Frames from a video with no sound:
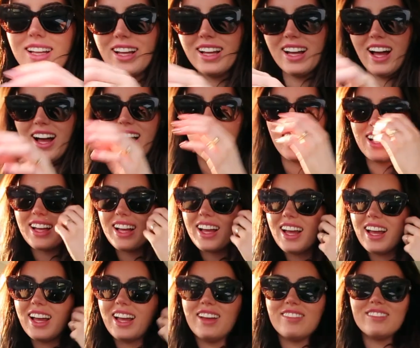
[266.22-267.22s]
Molly?
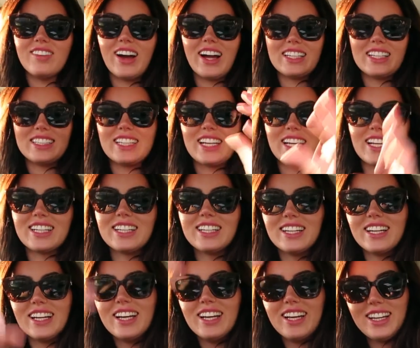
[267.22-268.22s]
Imagine. From my
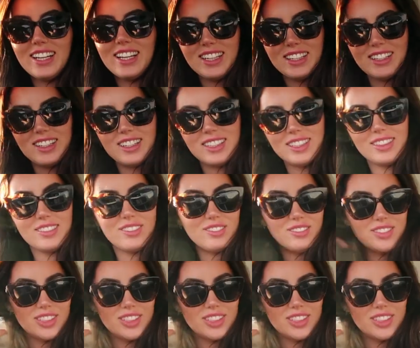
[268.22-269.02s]
Tommy to my Molly.